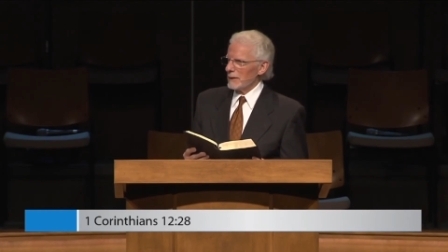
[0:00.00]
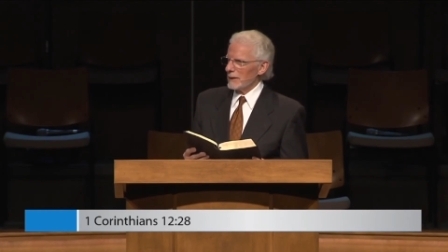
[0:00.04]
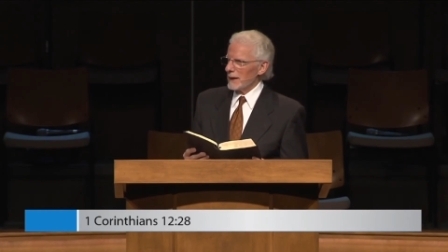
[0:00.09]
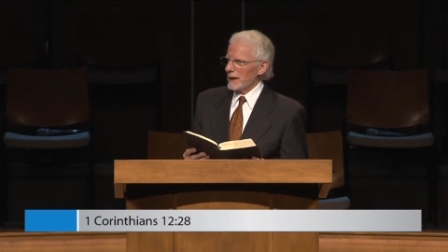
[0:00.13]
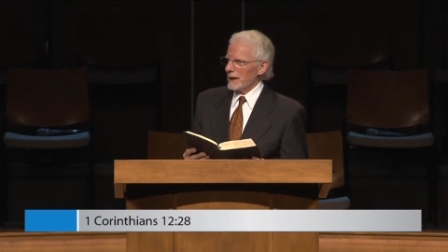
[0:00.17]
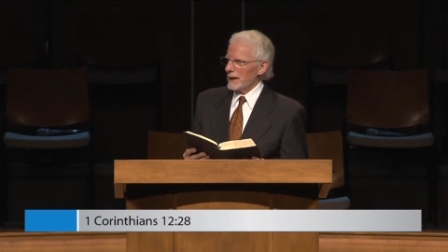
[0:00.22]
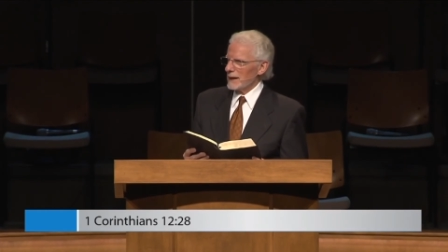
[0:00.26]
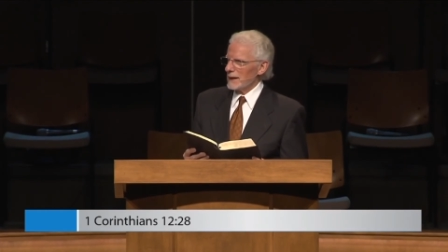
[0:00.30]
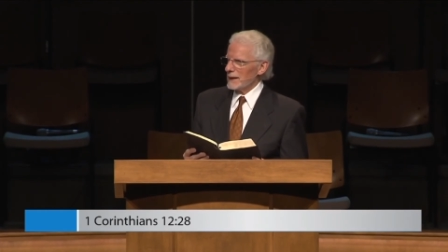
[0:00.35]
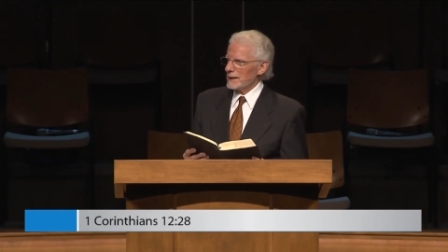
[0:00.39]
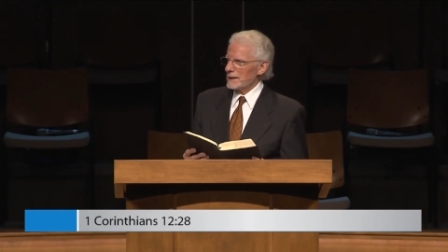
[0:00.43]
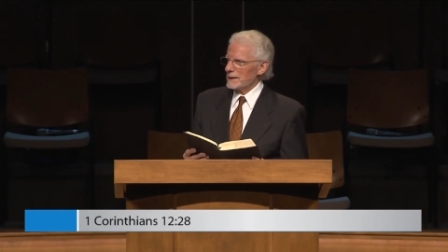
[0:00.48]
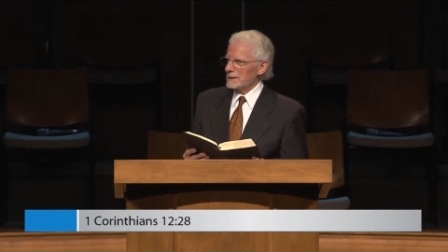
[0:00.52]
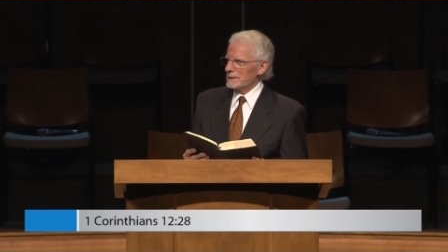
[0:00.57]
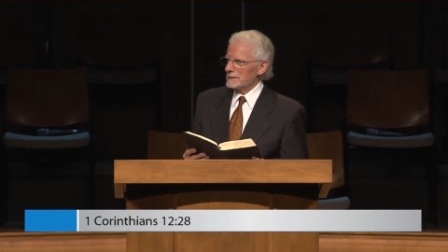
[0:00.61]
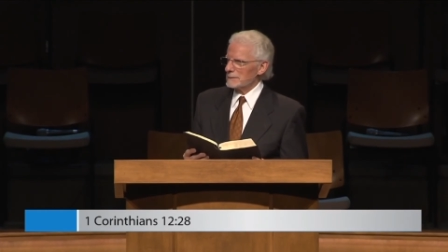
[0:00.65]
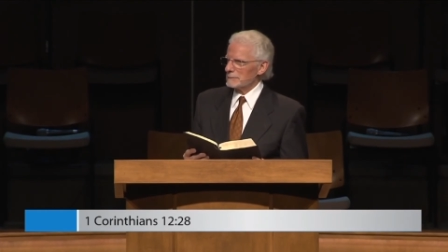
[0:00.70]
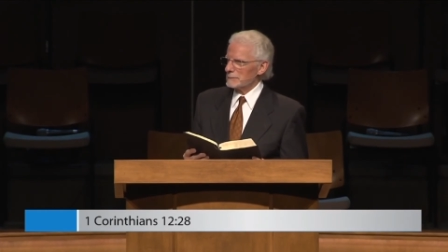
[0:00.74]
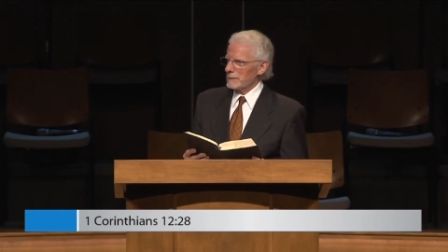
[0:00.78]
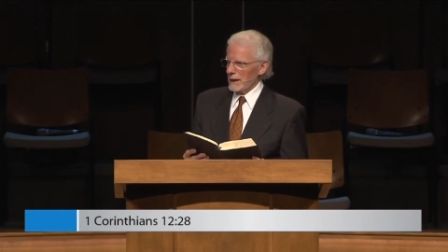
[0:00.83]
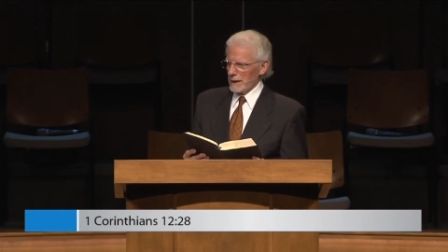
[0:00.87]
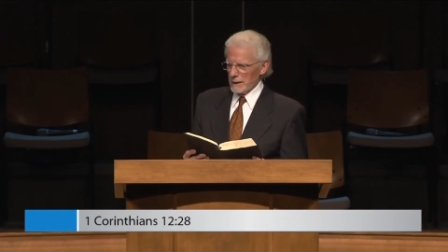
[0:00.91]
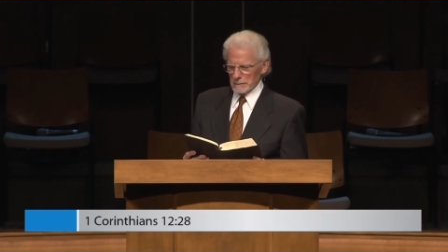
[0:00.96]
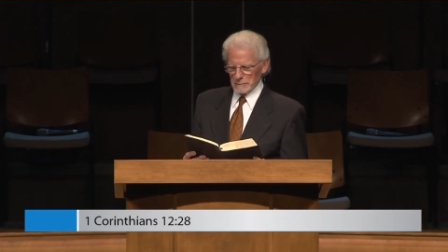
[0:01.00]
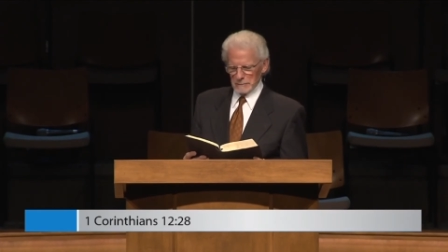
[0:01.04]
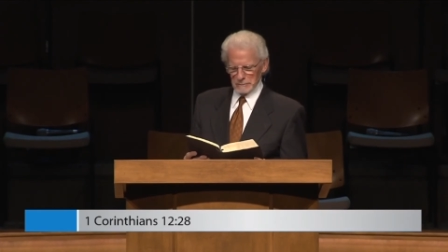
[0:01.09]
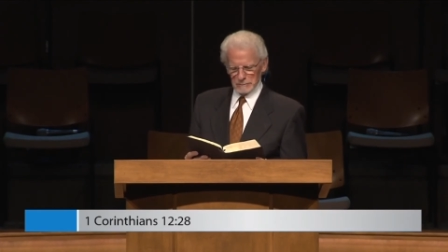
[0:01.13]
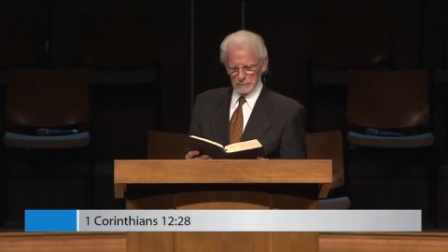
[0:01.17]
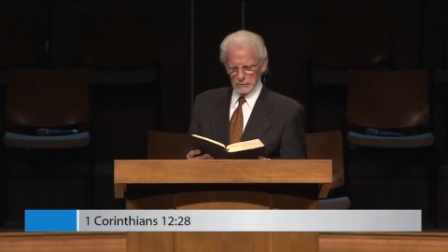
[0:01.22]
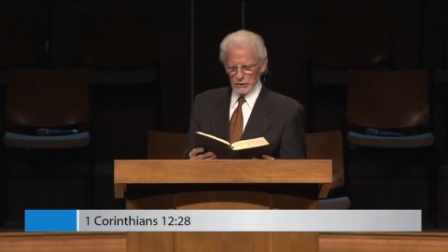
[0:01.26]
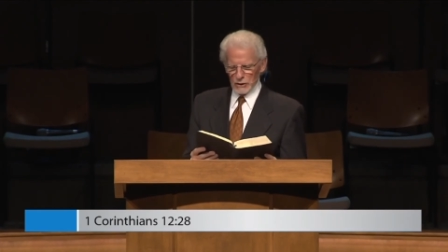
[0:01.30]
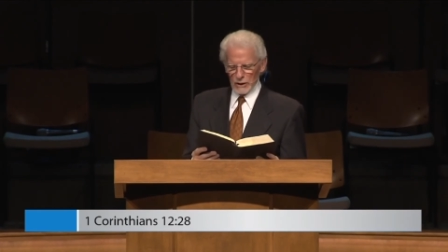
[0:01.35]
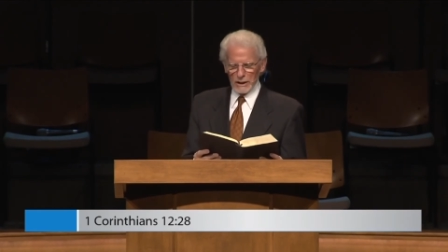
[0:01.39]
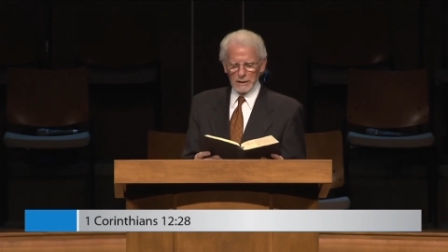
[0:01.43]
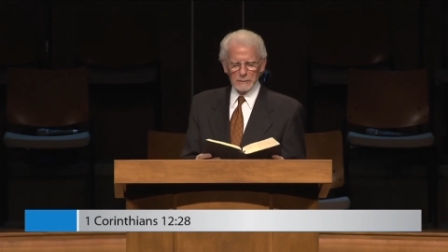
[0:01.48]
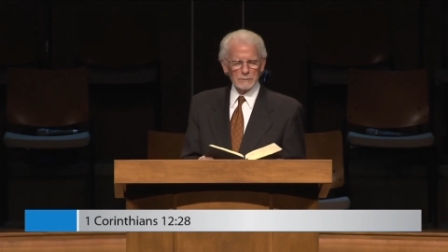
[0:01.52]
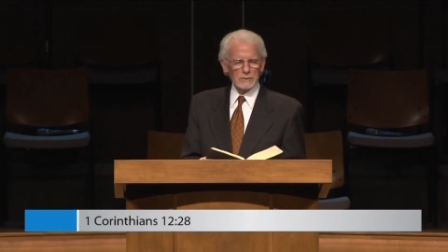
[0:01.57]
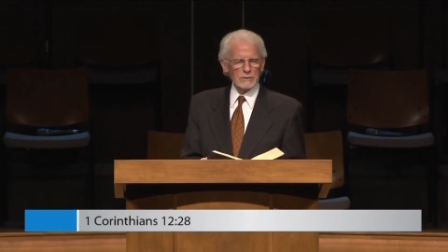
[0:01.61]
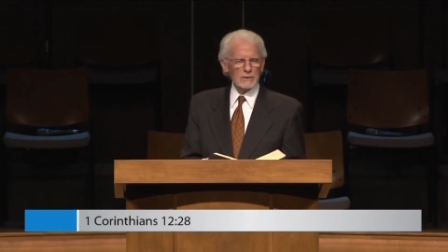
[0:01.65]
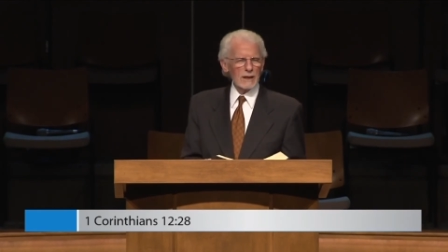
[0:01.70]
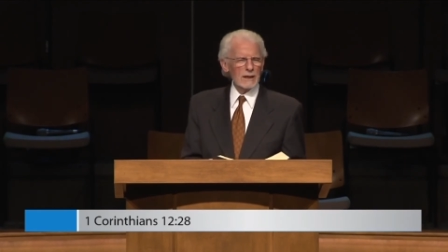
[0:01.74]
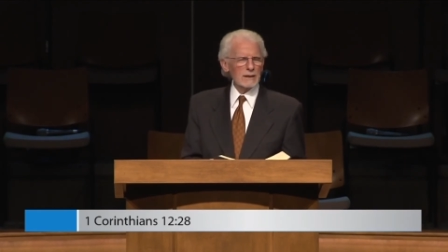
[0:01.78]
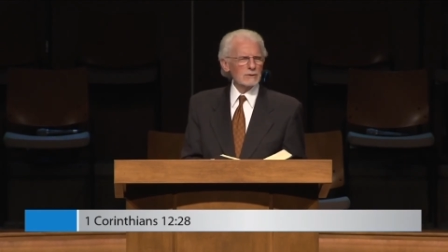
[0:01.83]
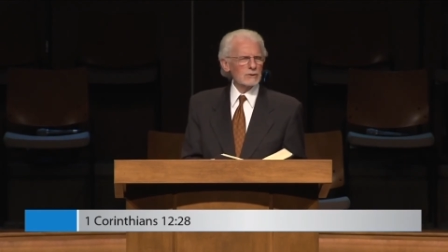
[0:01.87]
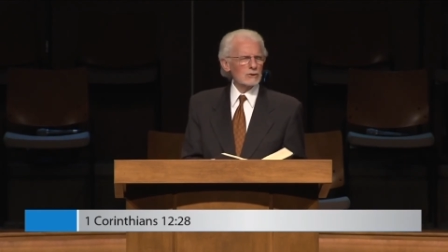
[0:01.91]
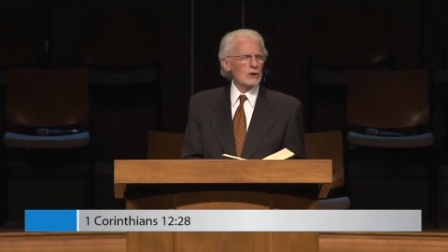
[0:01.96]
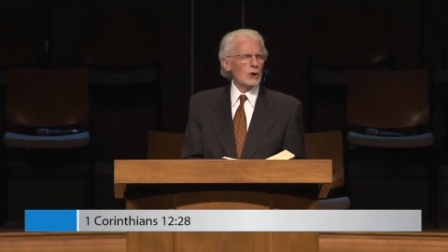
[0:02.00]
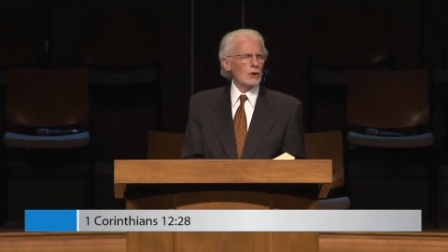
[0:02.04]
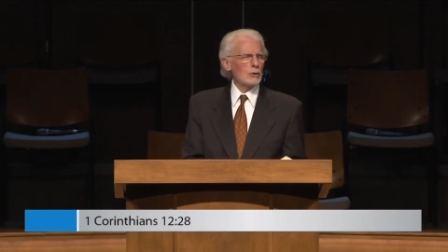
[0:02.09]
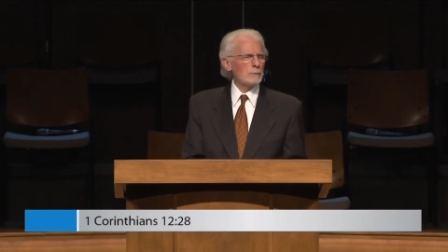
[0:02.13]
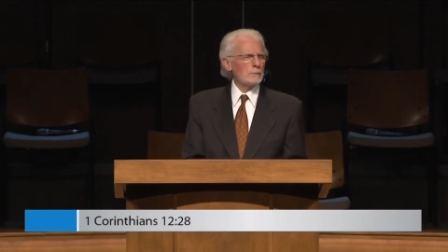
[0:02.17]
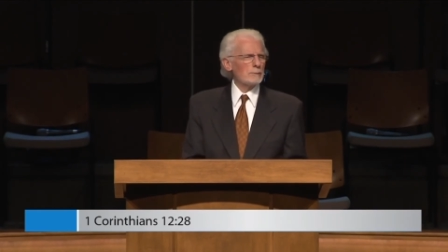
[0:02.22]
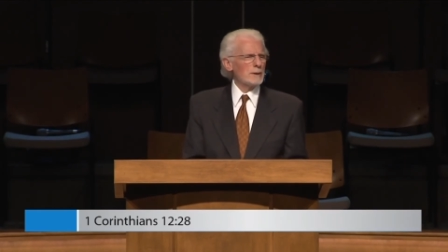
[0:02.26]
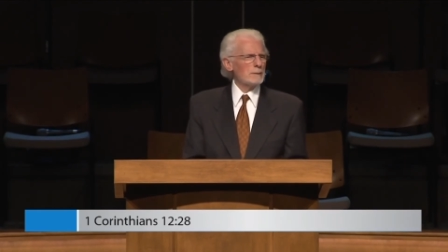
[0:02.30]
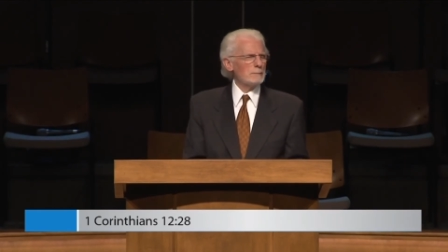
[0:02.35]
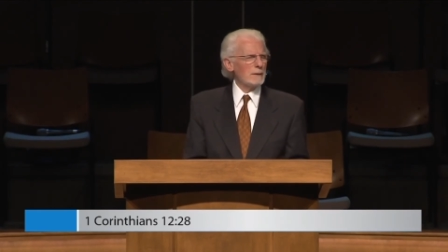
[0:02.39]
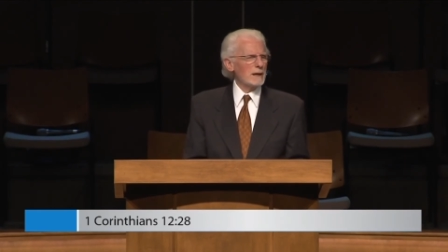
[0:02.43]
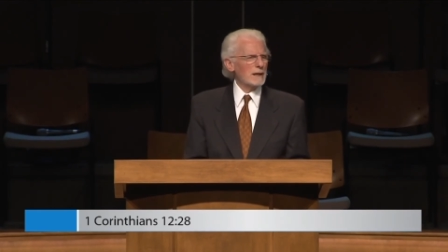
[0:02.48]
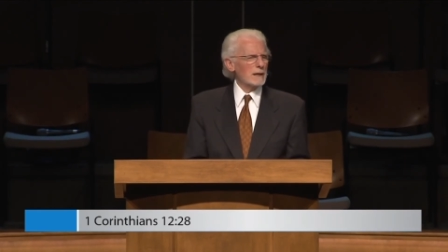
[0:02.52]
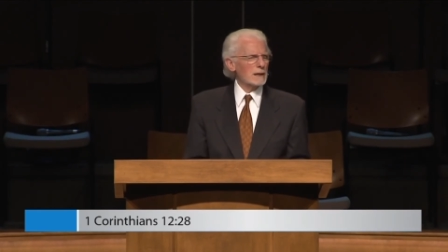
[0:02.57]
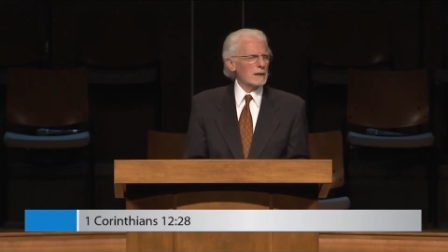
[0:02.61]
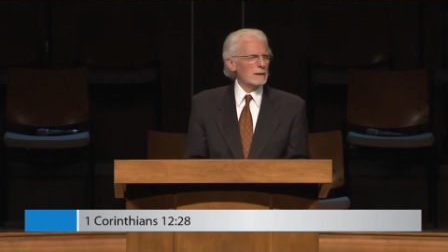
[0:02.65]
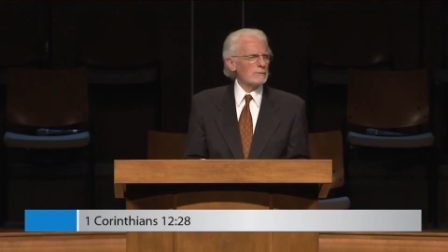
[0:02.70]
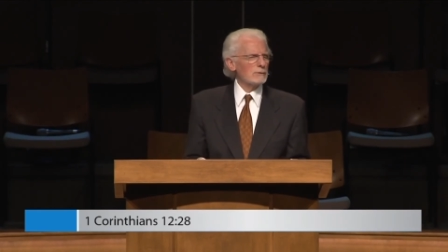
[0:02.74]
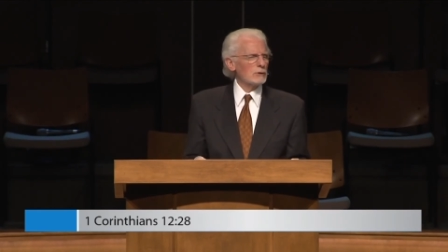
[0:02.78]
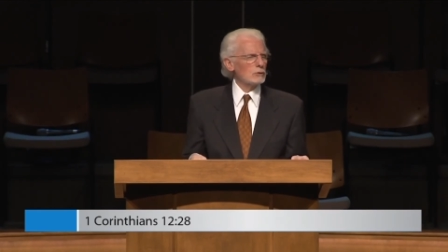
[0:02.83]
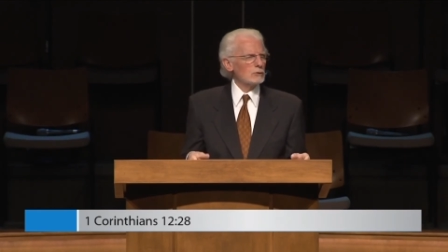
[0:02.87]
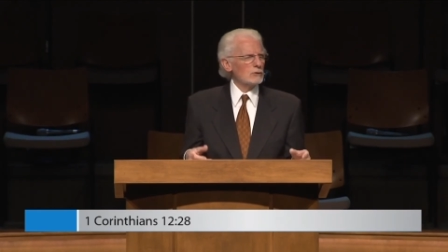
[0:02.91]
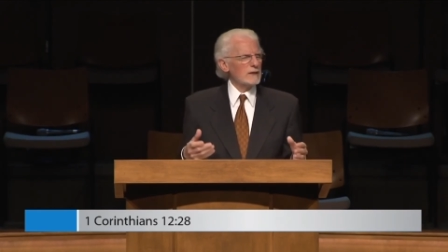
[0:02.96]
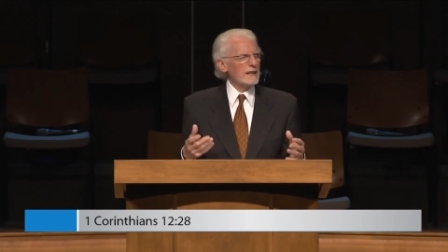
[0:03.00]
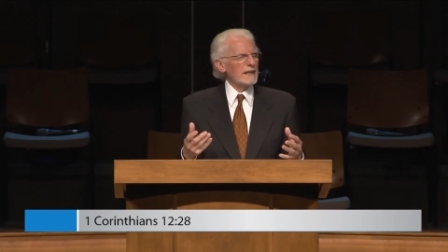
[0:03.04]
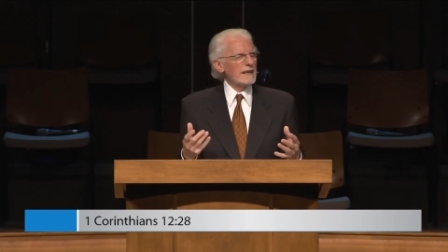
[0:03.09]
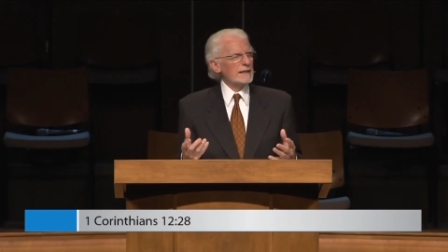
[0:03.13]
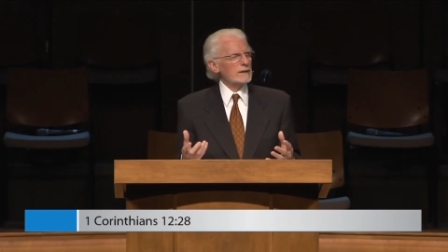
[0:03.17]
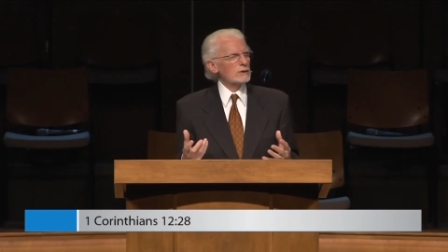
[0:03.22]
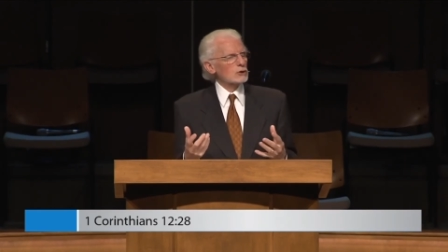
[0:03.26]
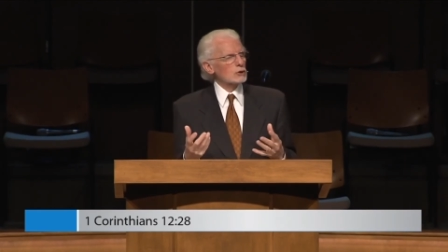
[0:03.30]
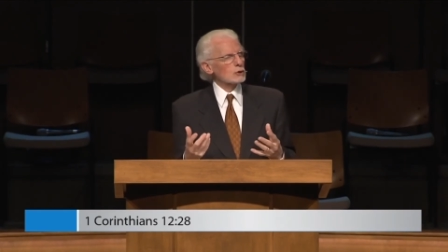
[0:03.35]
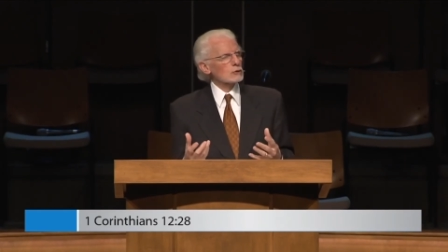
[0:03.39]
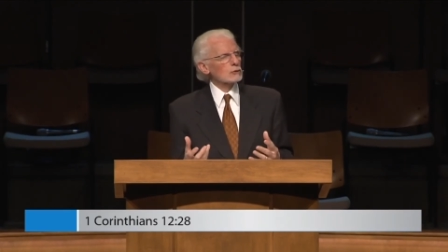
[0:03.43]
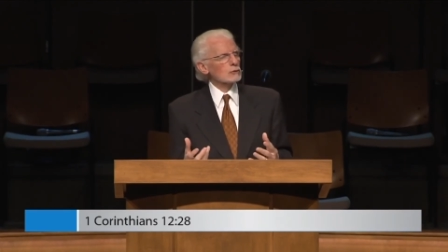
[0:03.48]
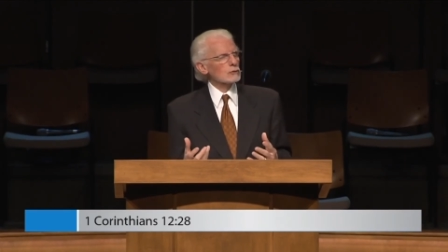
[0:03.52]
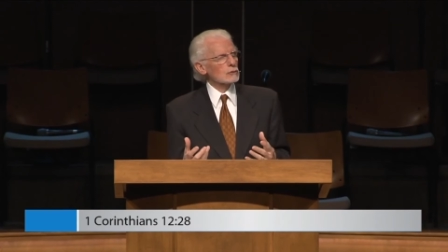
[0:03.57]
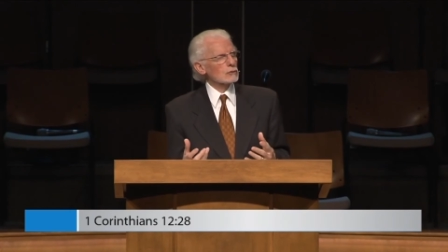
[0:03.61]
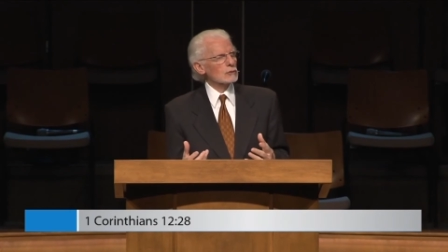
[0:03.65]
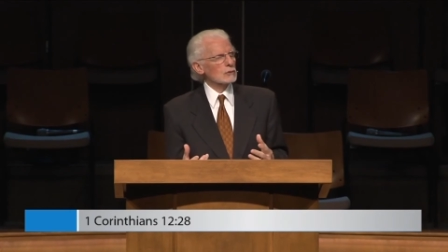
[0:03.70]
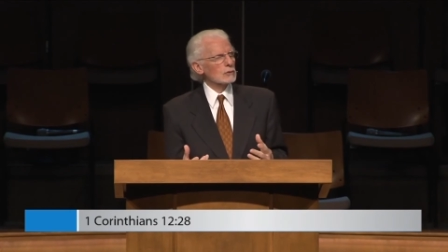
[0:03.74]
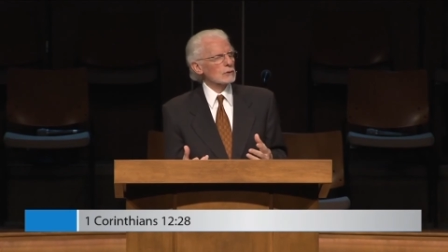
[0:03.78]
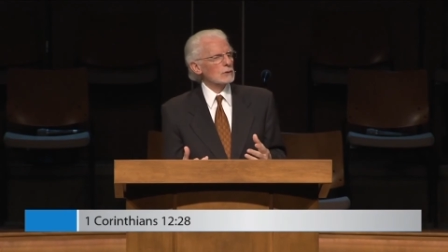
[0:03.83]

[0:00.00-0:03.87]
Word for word: Uh, and James says, don't be many of you teachers